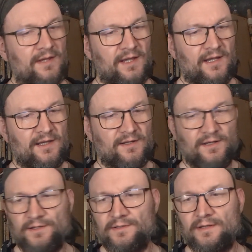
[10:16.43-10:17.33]

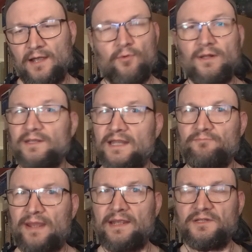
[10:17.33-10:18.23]
And I will
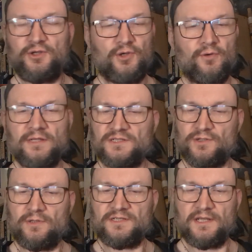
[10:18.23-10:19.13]
get back to you as
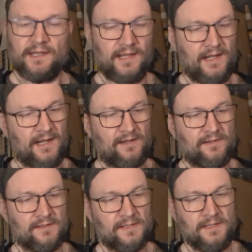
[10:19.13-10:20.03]
soon as I can.